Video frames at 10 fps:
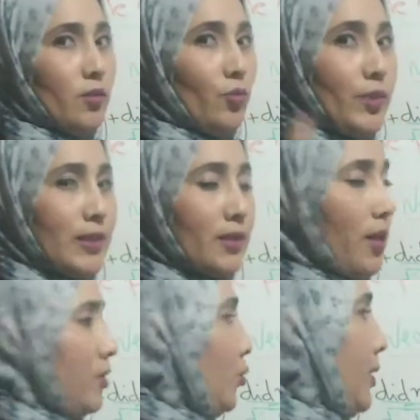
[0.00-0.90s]
We
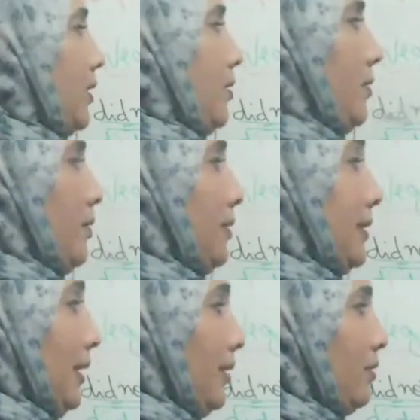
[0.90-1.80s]
start with
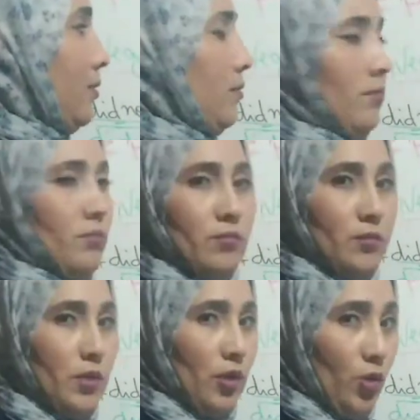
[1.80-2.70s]
did,
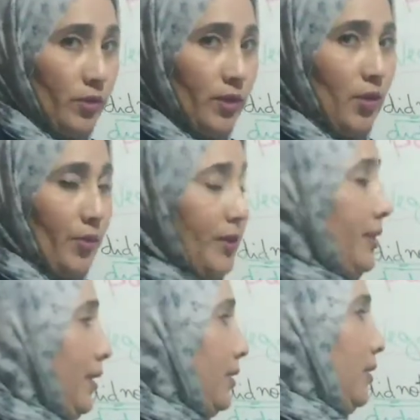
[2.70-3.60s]
the auxiliary
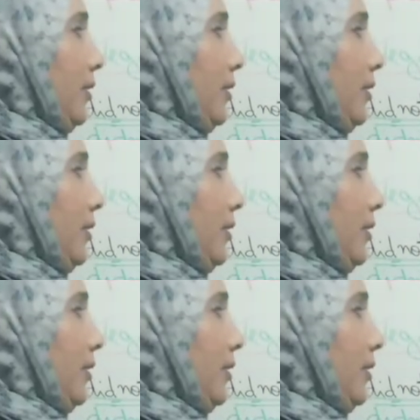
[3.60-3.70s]
did.